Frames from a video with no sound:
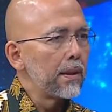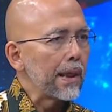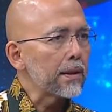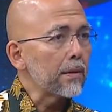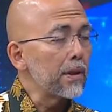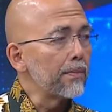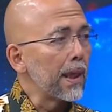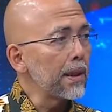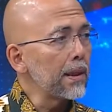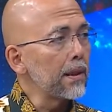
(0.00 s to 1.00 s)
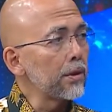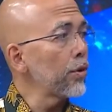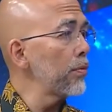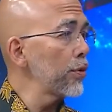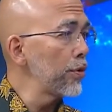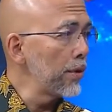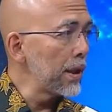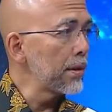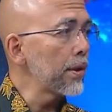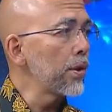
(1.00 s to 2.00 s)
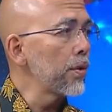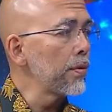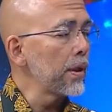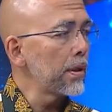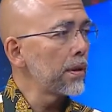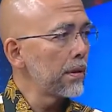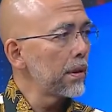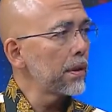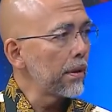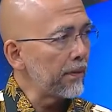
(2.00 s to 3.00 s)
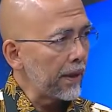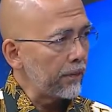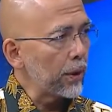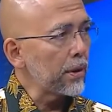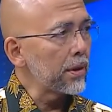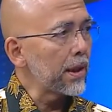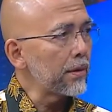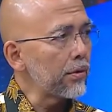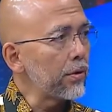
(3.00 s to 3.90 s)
as agreed by leaders almost 2 years ago, is, mm-hmm. is the five-point consensus